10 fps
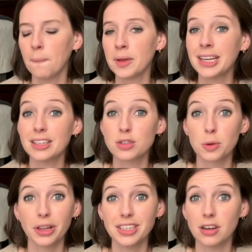it gets
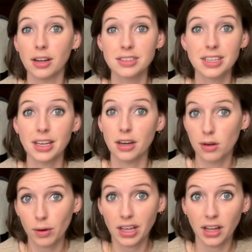really daunting and
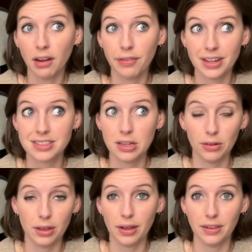annoying if that's the
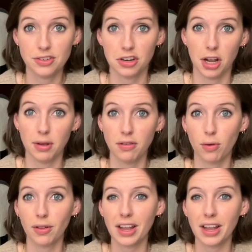only thing that you're going for.